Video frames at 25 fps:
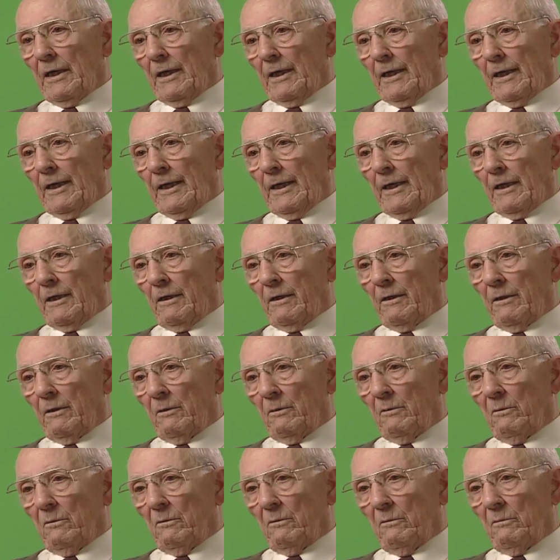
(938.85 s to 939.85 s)
And
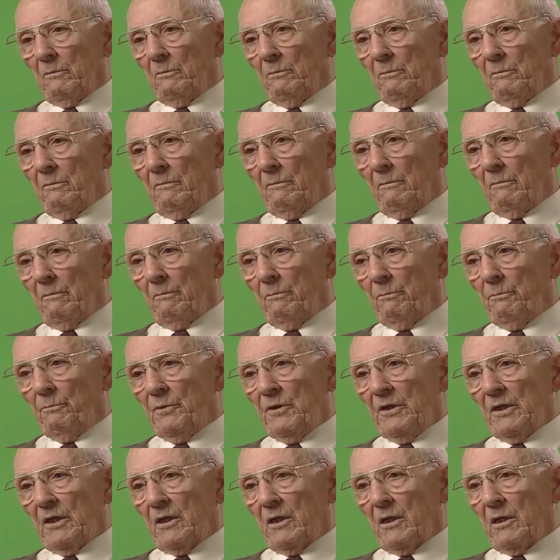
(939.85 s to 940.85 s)

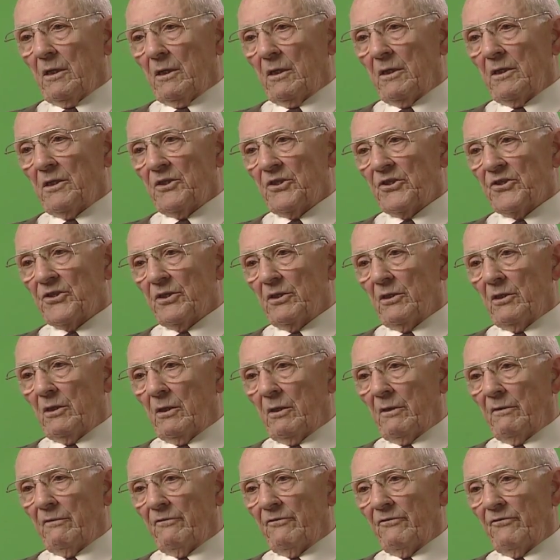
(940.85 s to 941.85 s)
because
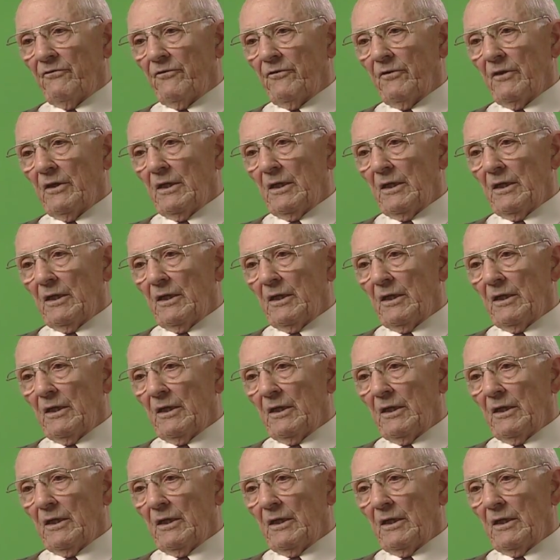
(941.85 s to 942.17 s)
of